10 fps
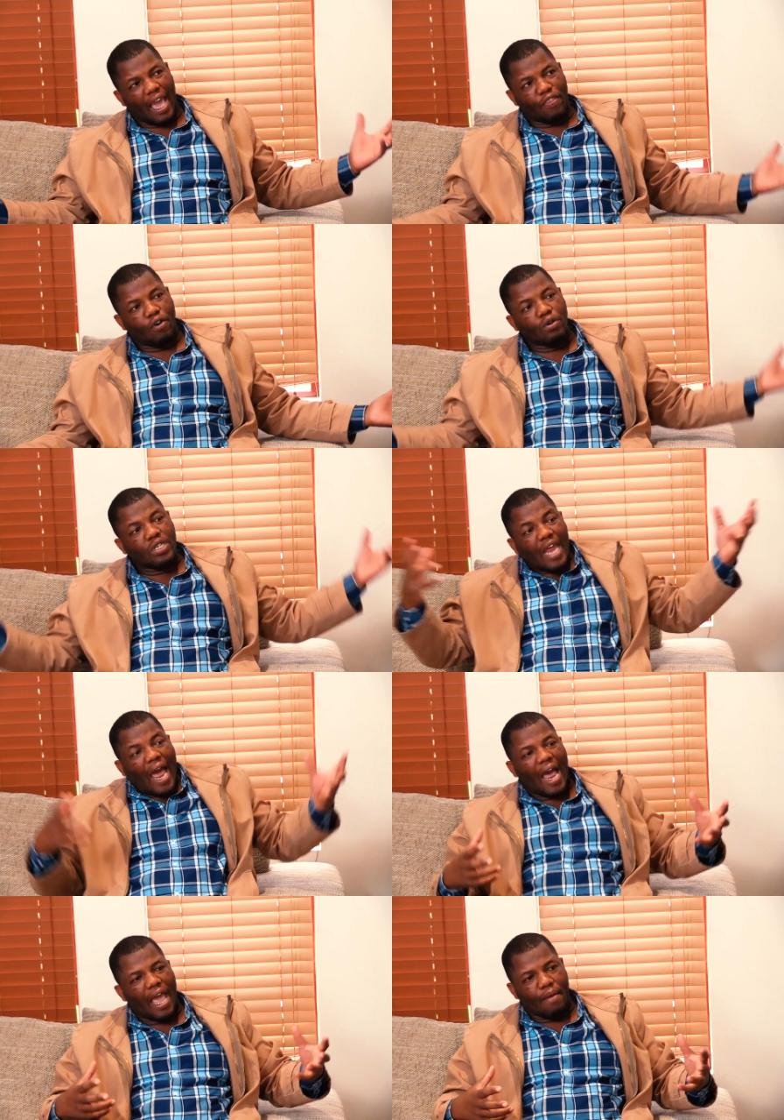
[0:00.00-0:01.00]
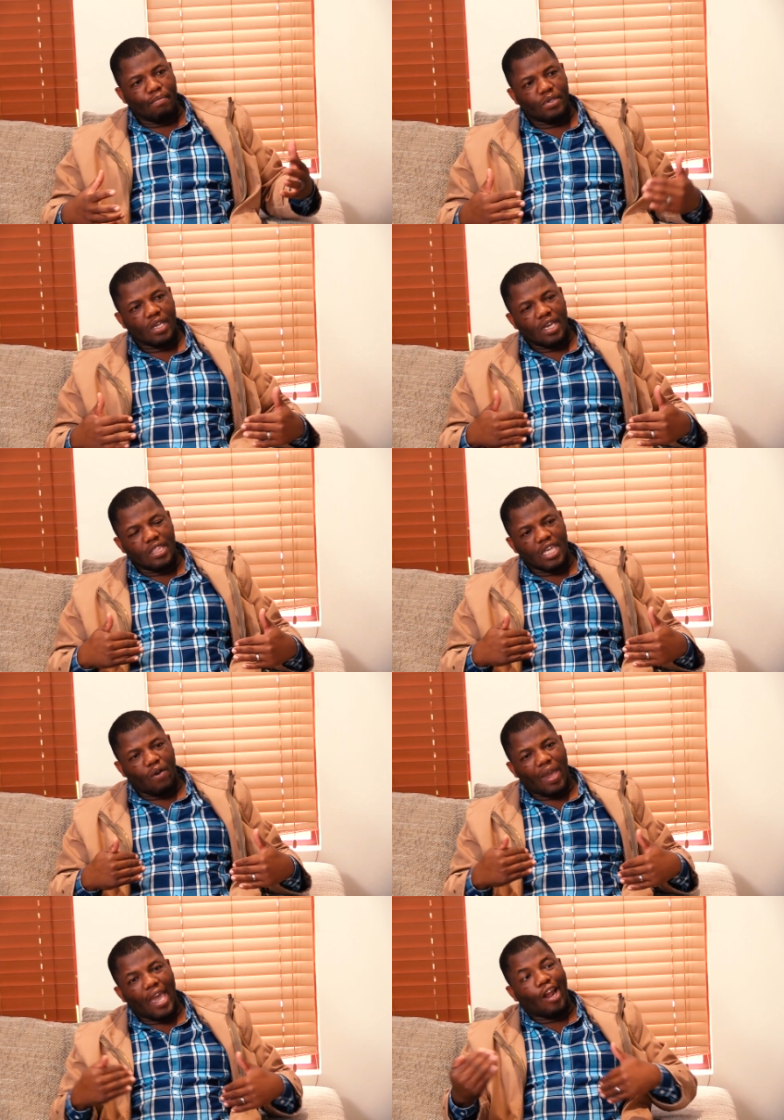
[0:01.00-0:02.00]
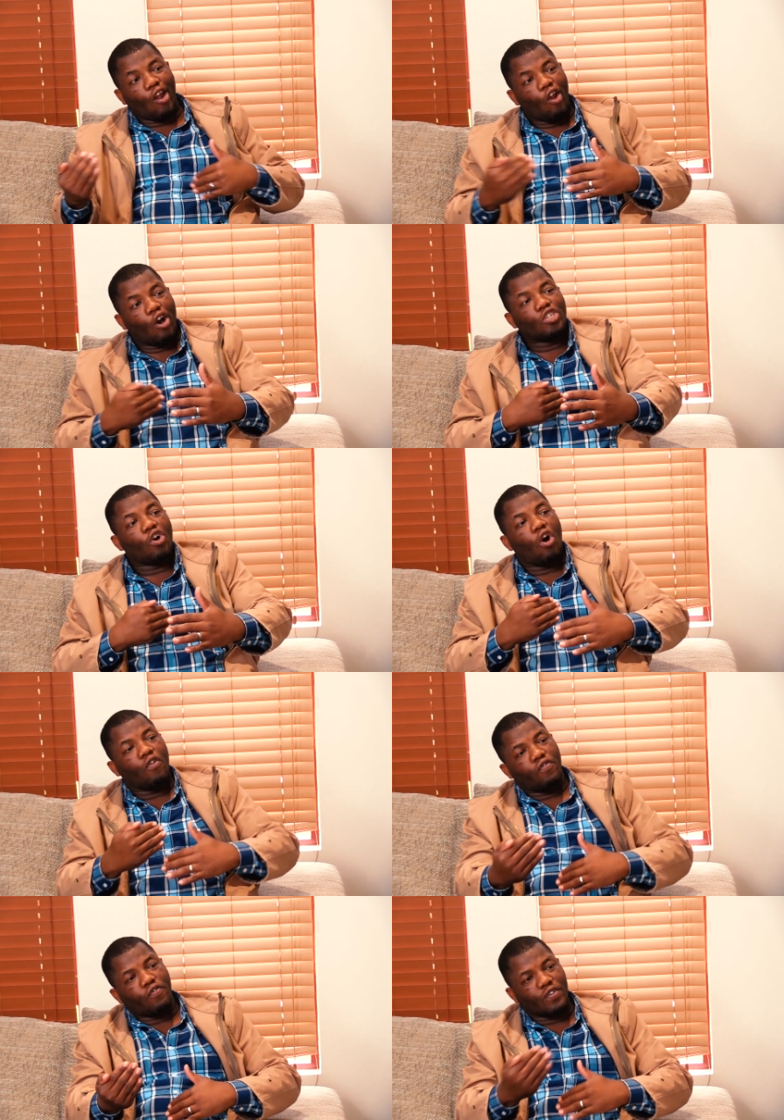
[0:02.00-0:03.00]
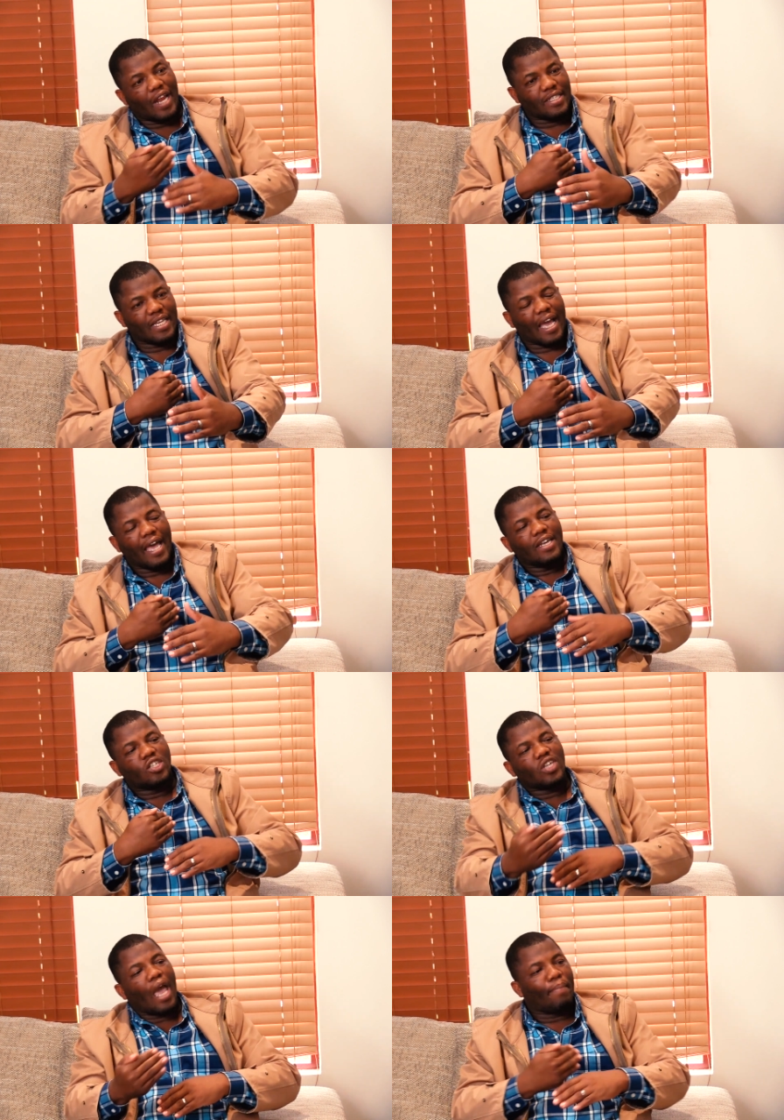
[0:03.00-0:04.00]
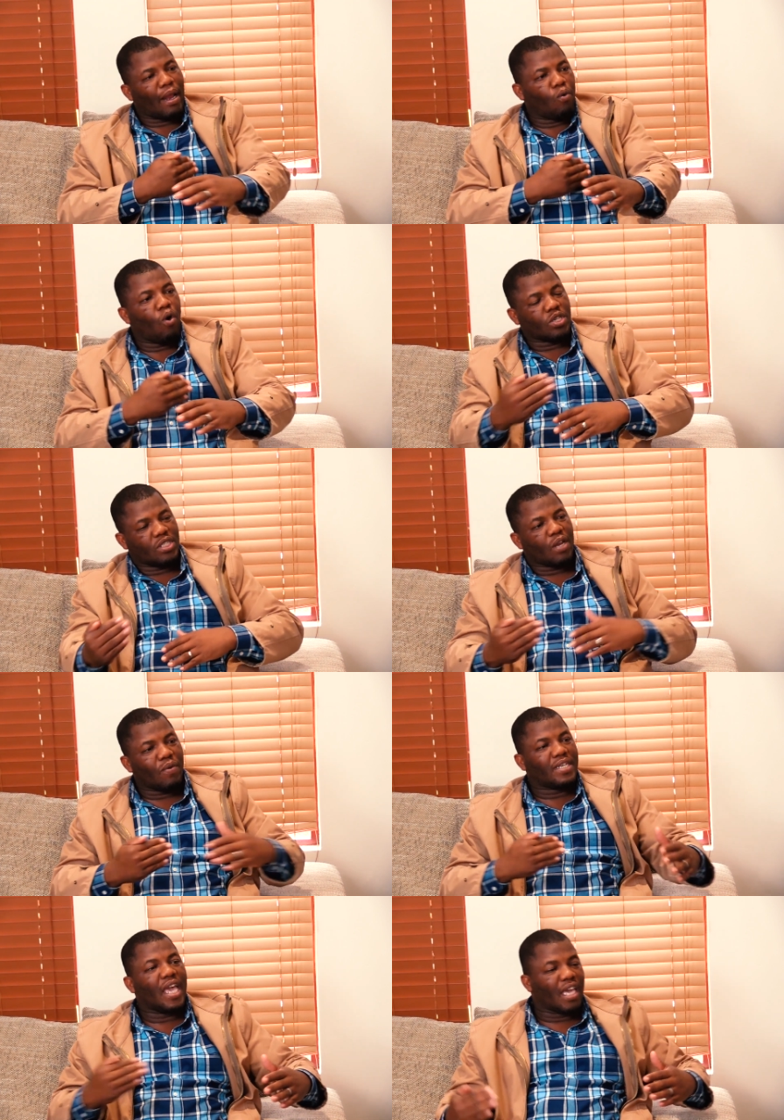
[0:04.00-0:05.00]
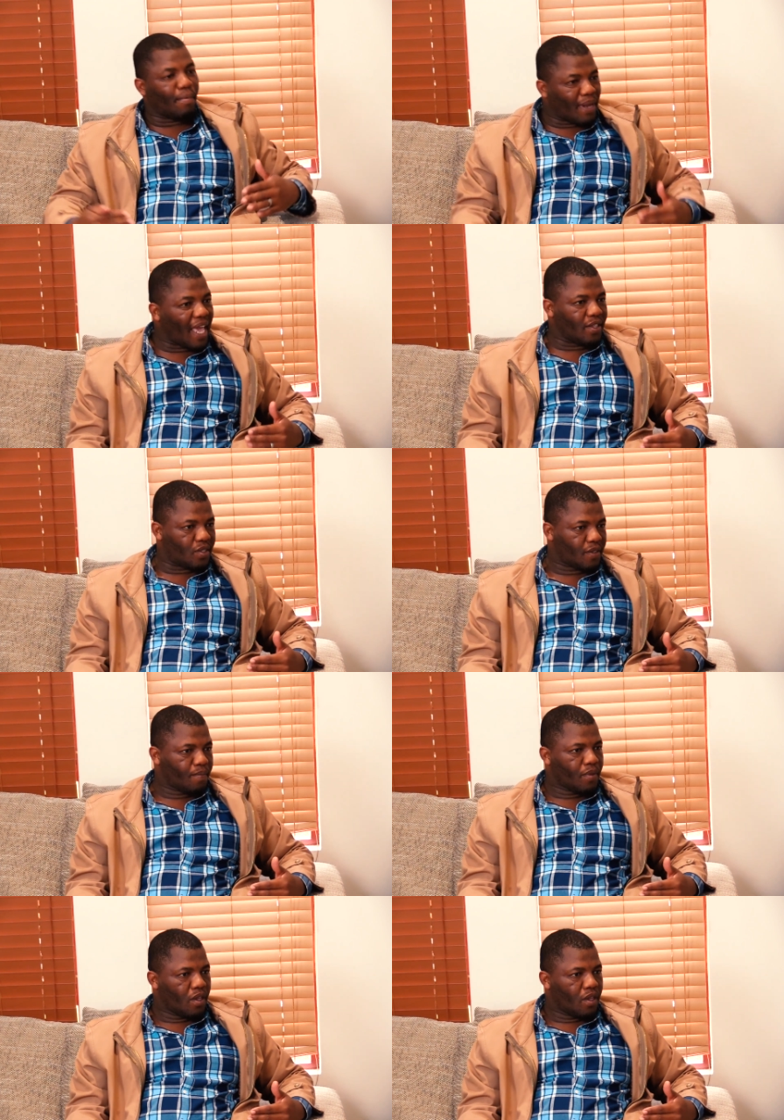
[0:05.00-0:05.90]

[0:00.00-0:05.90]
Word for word: at those times, there were a lot of Naziga tribal wars that were taking place.